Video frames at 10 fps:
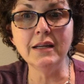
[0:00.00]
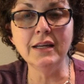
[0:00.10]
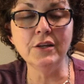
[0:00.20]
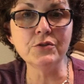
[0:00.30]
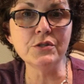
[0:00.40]

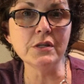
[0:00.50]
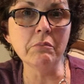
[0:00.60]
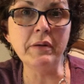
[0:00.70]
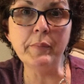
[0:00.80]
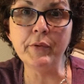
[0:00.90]
you know,
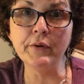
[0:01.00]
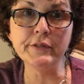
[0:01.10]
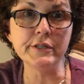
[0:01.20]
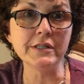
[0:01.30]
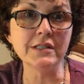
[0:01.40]
some people
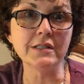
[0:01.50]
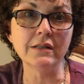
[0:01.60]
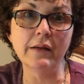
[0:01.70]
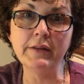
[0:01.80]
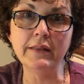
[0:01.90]
just,
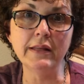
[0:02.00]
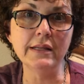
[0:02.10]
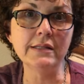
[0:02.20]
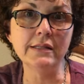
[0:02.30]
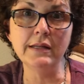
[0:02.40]
I mean, they
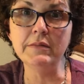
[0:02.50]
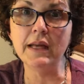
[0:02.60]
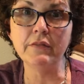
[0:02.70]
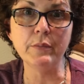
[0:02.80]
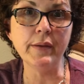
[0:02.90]
seem to
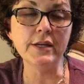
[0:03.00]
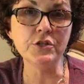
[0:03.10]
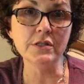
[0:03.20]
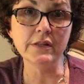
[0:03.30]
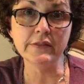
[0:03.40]
have the
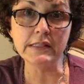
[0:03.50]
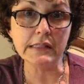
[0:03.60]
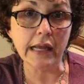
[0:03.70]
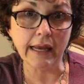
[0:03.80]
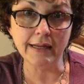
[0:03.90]
patience of a
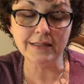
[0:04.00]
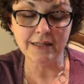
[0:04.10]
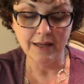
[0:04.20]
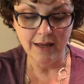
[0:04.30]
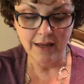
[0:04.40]
saint
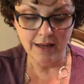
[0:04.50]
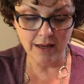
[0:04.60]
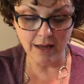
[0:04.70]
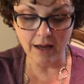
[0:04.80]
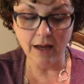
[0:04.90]

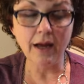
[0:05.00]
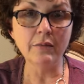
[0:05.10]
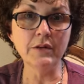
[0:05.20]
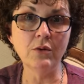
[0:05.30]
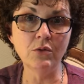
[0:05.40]

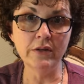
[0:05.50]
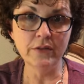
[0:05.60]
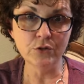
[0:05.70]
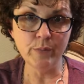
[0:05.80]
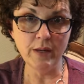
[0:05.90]
I'm not one of
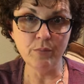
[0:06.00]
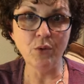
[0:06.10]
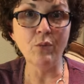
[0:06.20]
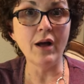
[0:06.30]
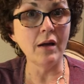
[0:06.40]
those
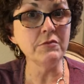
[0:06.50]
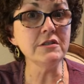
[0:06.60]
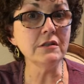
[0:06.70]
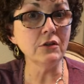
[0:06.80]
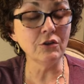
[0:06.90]
people. I'm
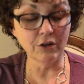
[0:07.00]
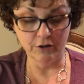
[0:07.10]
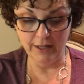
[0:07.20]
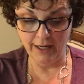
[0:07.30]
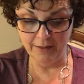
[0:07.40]
still
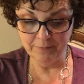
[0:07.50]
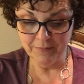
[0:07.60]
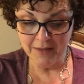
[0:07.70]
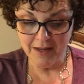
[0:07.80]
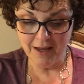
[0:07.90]
learning.
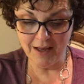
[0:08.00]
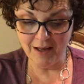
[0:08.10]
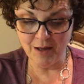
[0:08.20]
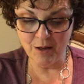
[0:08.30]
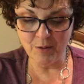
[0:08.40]

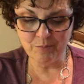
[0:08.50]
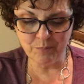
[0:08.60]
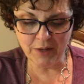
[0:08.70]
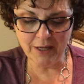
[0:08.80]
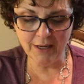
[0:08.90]
Uh,
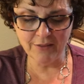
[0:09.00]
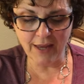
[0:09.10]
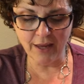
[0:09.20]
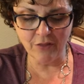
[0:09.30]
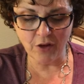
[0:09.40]
but
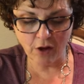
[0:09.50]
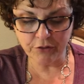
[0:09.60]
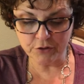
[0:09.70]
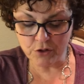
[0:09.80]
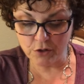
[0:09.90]
they, the
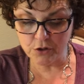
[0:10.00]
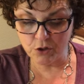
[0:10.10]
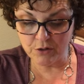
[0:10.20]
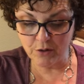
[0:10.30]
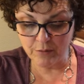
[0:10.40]
authors
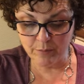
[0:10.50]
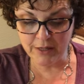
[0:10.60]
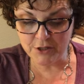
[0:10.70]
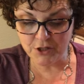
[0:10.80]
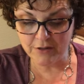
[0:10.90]
also
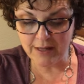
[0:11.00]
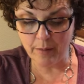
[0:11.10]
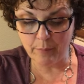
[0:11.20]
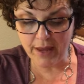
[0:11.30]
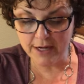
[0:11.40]
mention
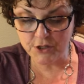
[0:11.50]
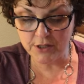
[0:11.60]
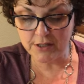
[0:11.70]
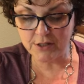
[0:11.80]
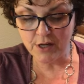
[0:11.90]
that
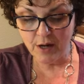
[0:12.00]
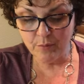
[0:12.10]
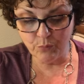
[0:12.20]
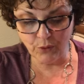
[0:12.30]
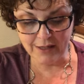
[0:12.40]
patience
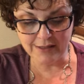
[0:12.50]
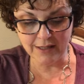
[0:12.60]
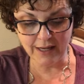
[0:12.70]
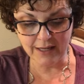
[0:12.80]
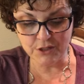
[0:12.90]
brings
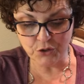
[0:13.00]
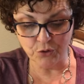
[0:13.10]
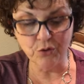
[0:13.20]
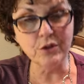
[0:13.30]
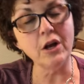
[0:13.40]
an
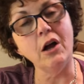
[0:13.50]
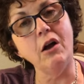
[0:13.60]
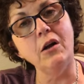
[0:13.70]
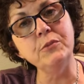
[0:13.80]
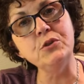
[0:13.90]
internal
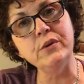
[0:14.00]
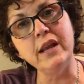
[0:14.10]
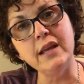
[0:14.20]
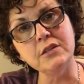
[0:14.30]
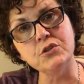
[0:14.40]
calm to an
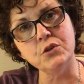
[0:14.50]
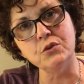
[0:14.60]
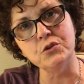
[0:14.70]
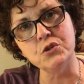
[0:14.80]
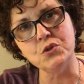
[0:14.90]

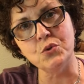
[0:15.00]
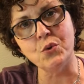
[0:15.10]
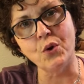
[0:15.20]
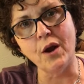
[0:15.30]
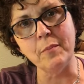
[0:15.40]
external
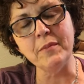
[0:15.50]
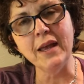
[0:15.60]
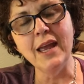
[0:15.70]
storm.